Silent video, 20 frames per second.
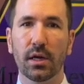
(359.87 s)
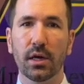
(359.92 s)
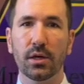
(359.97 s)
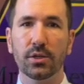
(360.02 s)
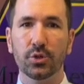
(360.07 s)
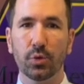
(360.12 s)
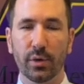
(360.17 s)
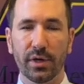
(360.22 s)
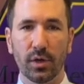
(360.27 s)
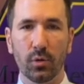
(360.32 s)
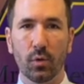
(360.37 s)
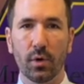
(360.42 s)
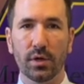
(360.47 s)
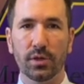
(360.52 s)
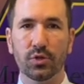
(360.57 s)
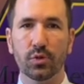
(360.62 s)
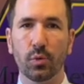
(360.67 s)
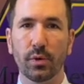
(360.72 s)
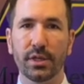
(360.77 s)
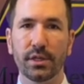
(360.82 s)

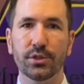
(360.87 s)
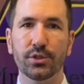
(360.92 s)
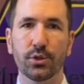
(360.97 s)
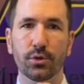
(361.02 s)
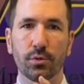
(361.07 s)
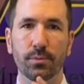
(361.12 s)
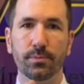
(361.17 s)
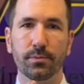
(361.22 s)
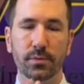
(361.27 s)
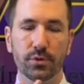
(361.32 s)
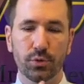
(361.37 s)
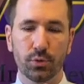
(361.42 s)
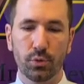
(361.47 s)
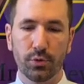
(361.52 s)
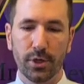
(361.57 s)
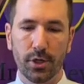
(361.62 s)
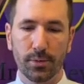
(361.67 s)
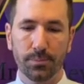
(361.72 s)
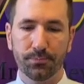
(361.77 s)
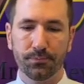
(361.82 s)
21-22 school year.